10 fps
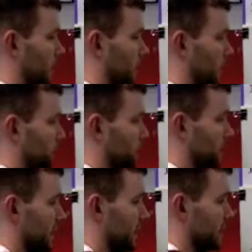And so
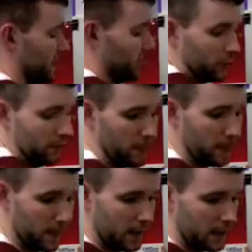second example
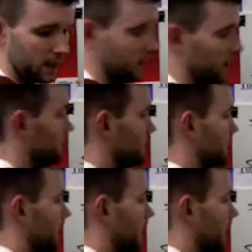is